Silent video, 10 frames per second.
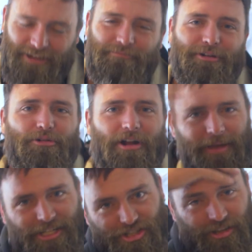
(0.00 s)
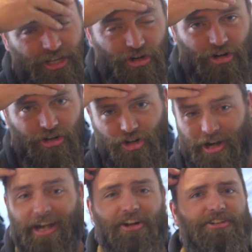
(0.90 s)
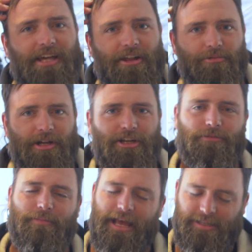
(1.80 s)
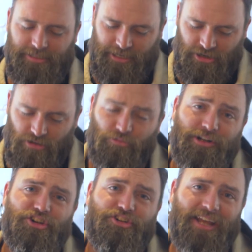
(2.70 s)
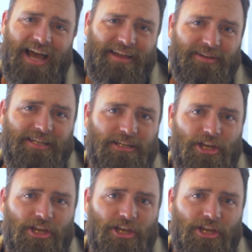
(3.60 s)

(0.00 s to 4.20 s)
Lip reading: But you want to make sure that your hair is out of the way of your mask and when you're diving.